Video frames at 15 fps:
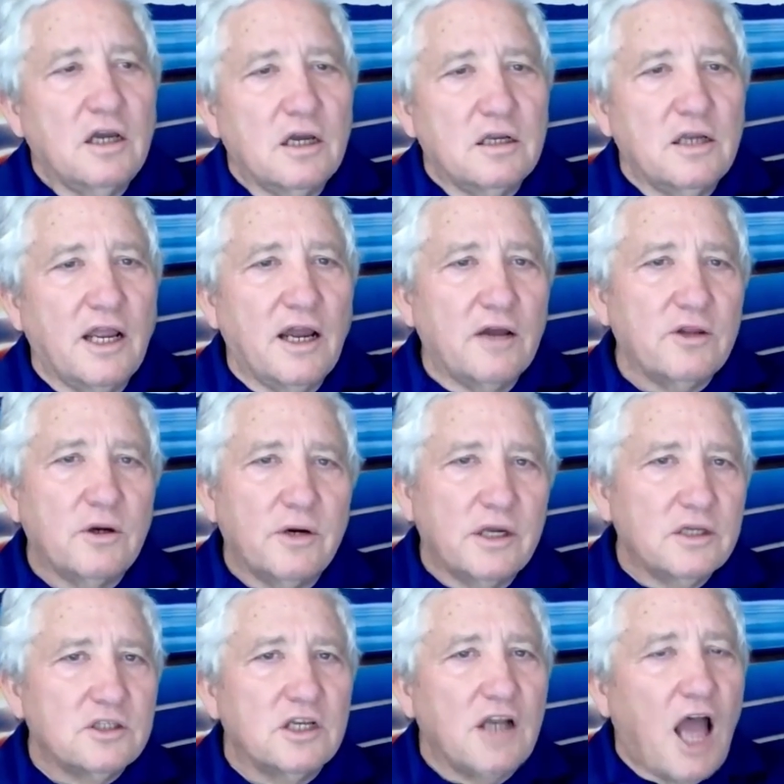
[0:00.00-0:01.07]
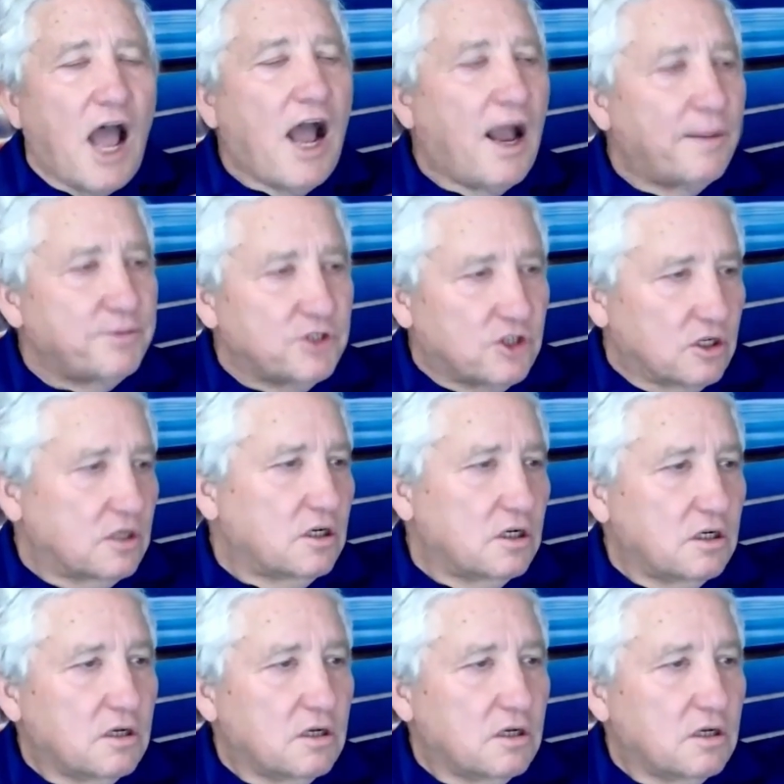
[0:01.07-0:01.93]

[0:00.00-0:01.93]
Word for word: now there is an option